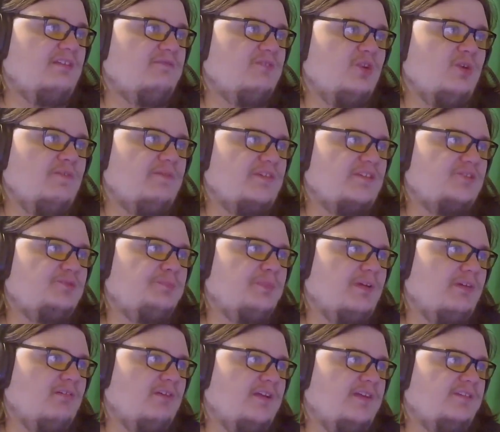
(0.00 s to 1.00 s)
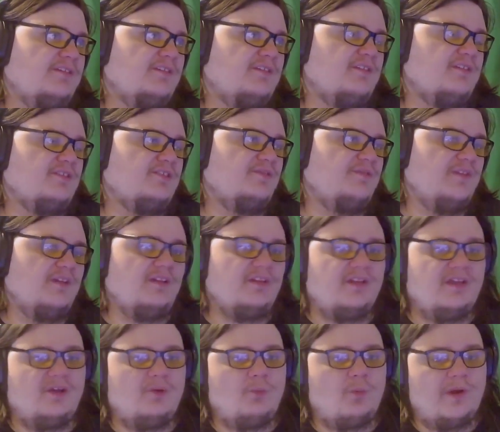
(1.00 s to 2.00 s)
have experienced this
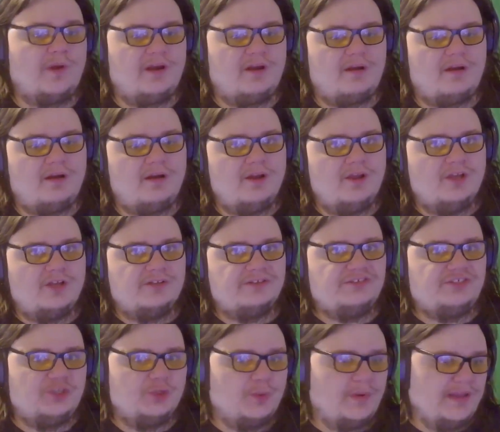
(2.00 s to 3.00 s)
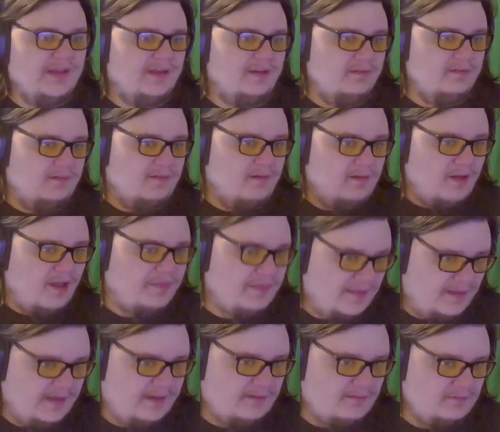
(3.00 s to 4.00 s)
feeling where doing
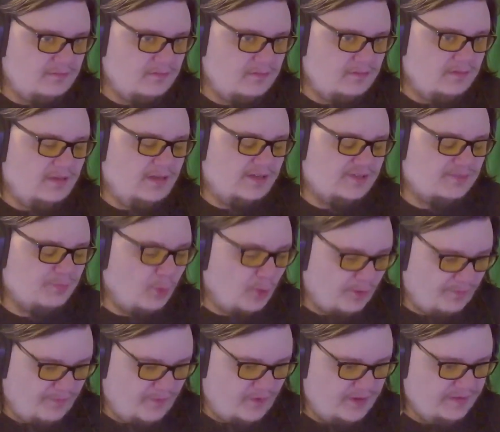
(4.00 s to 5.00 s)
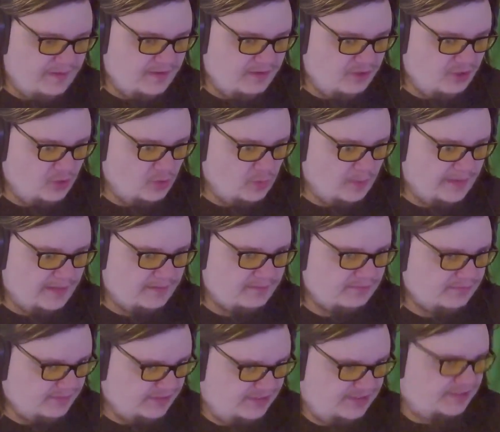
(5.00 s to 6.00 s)
nothing is more fun than doing
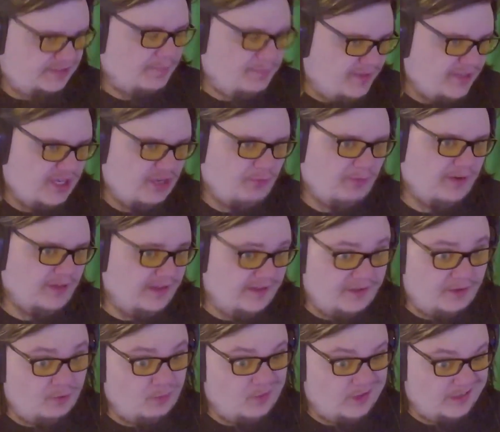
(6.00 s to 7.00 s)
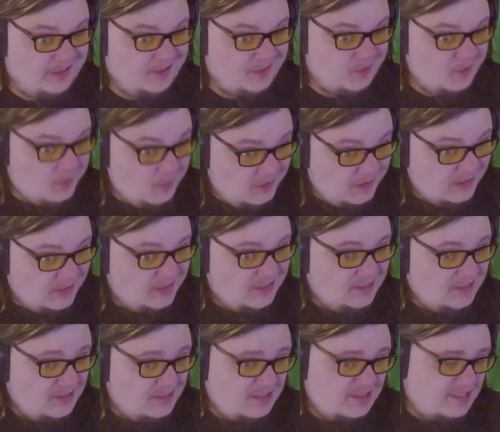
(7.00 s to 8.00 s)
something you really don't want to do.
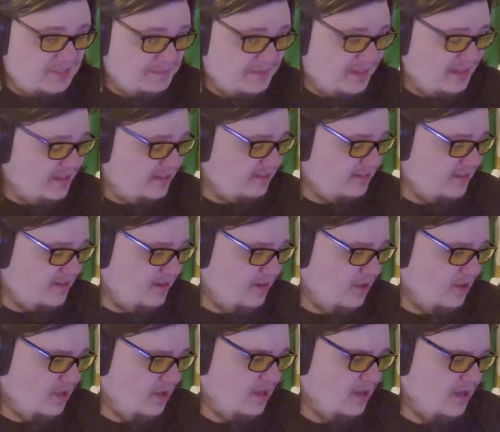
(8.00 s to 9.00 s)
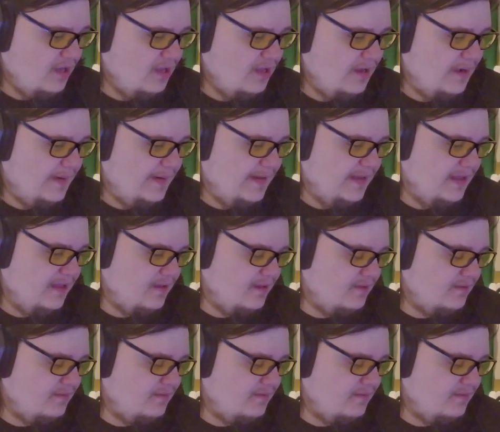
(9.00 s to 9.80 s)
Something like that. And